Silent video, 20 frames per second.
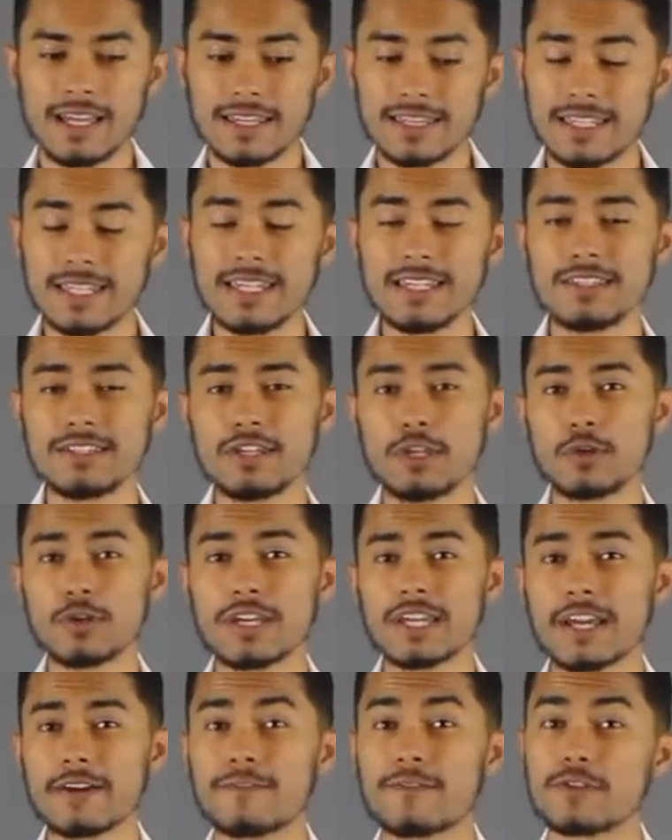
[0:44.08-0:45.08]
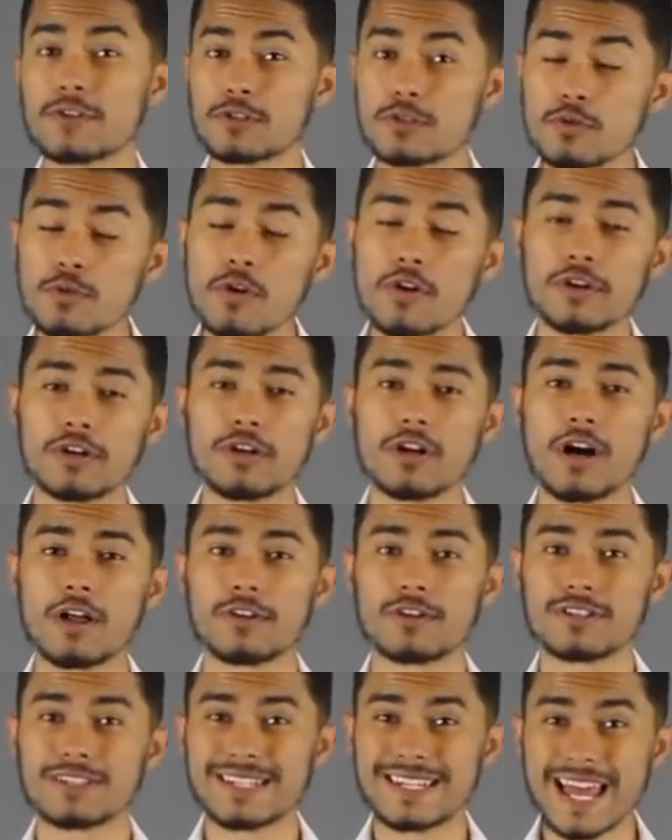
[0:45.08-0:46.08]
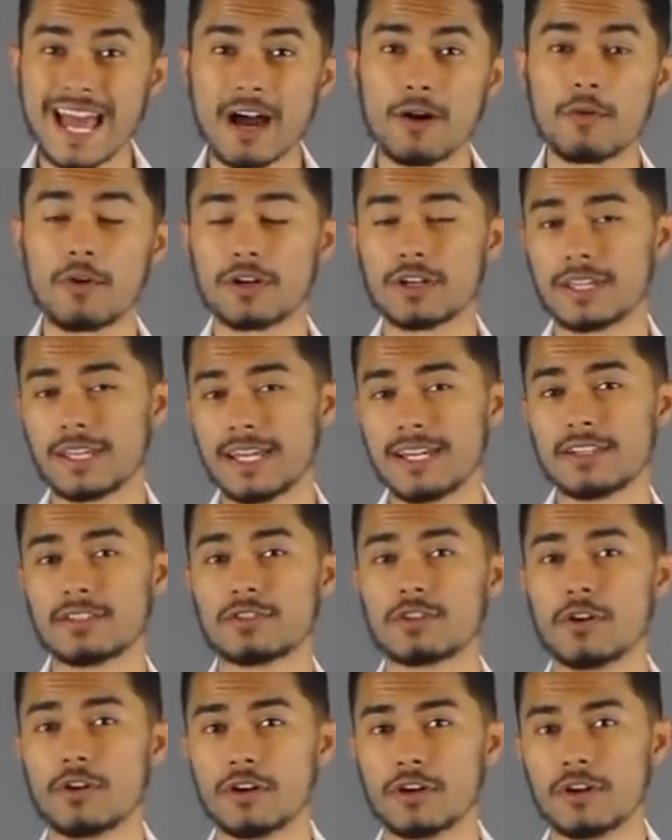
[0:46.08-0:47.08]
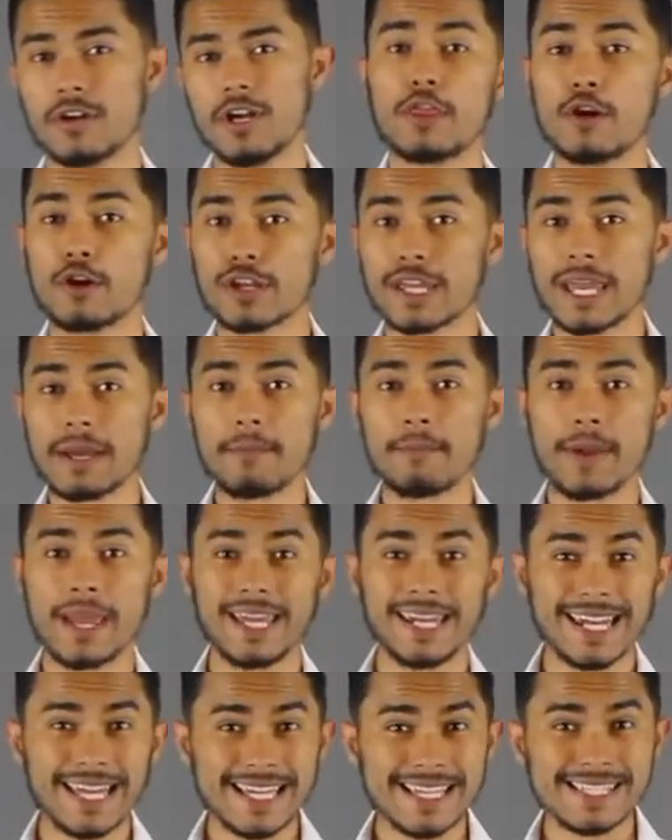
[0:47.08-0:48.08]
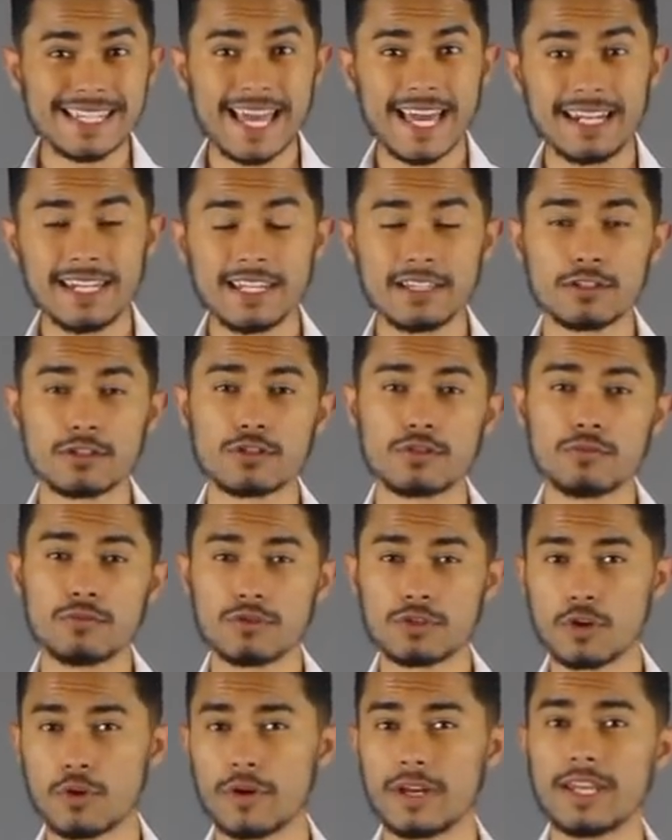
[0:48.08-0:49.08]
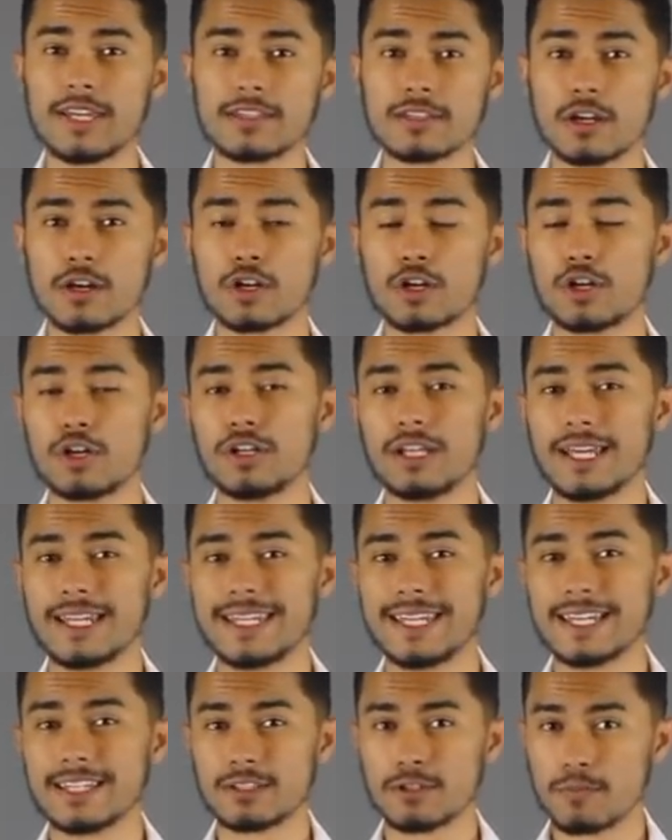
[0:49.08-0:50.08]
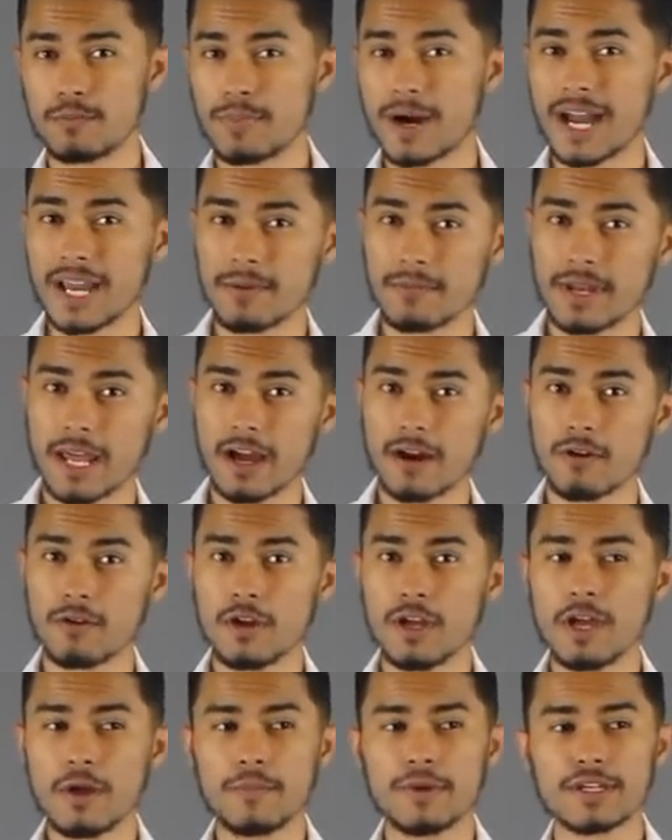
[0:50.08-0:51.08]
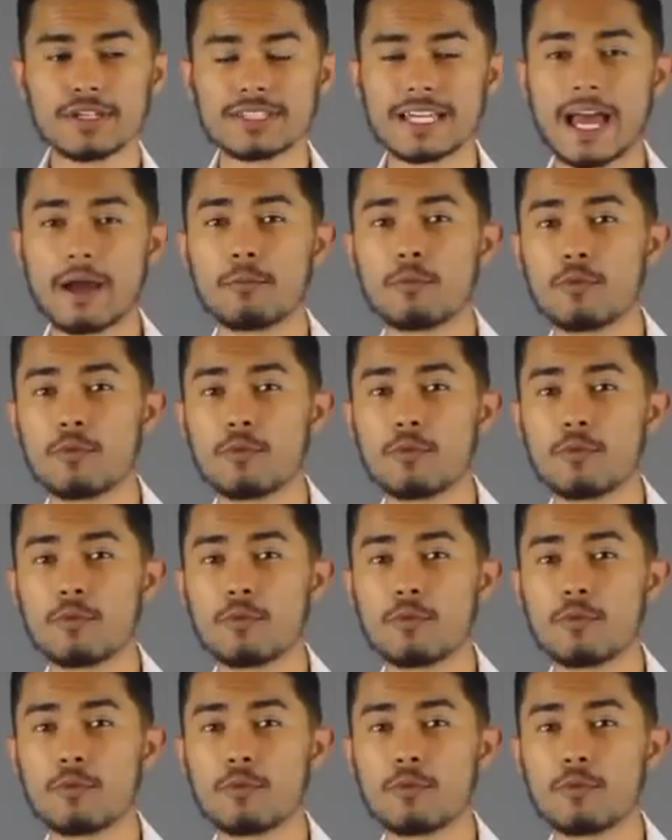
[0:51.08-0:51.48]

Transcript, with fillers: These you can get for two hundred dollars now on Kickstarter. Their campaign is ending soon, so it is a good idea to buy them now, because I